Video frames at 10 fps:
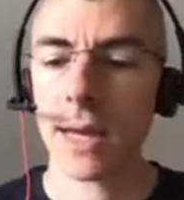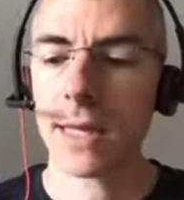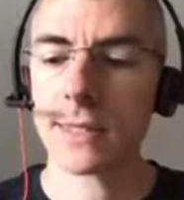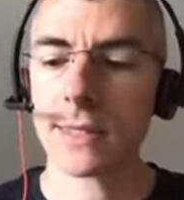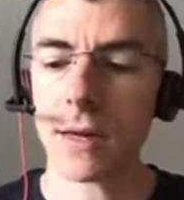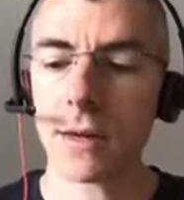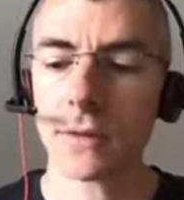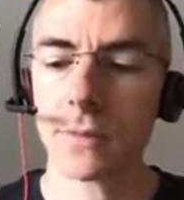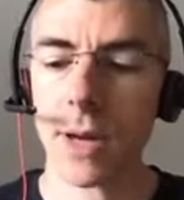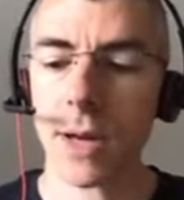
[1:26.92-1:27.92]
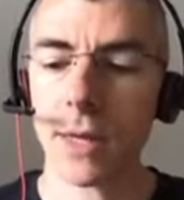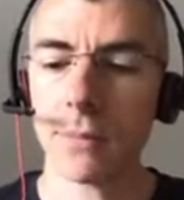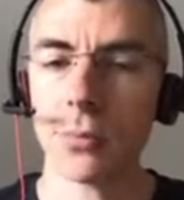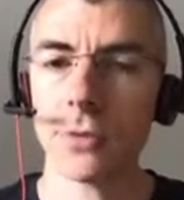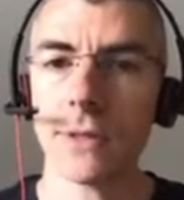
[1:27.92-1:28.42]
Let's start
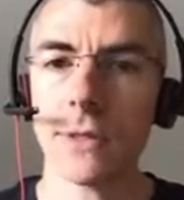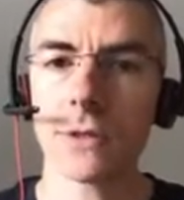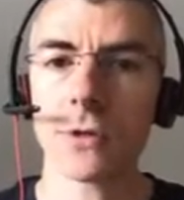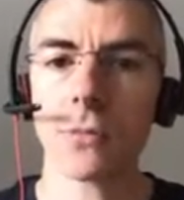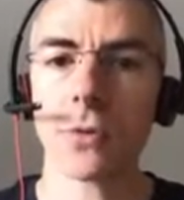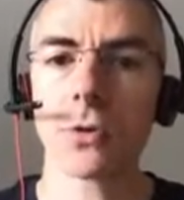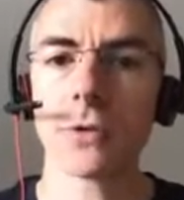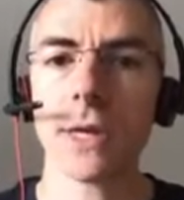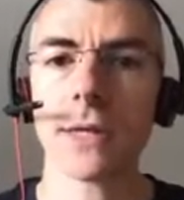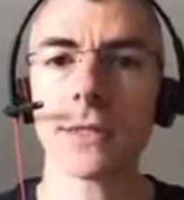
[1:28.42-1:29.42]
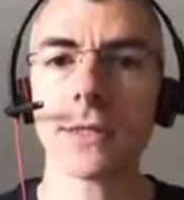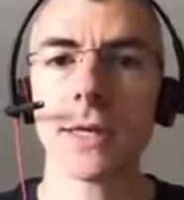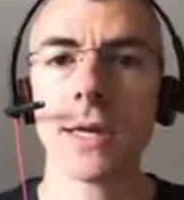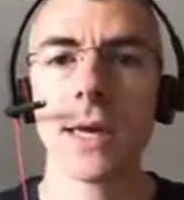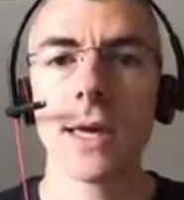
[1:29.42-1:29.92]
by putting some context
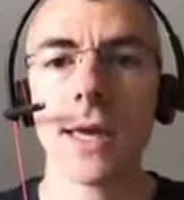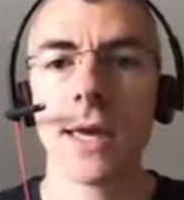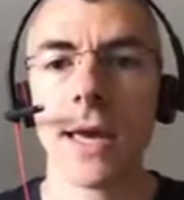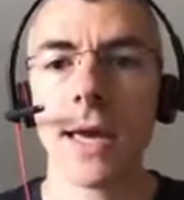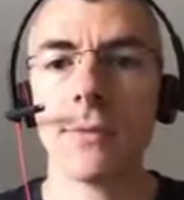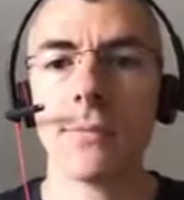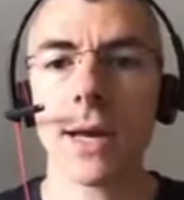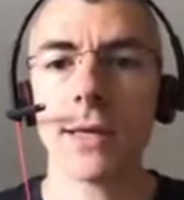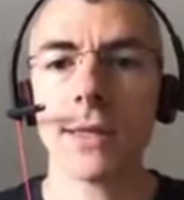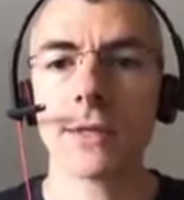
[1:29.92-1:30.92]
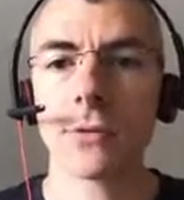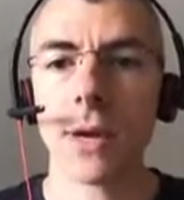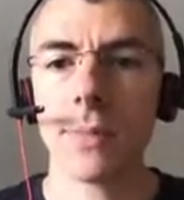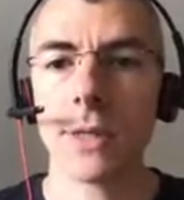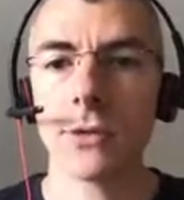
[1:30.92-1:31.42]
and by
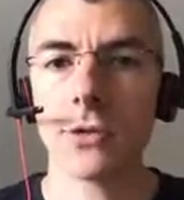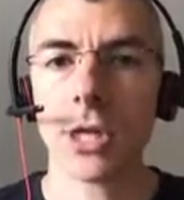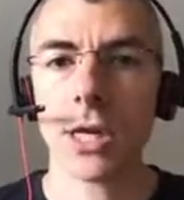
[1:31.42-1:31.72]
describing the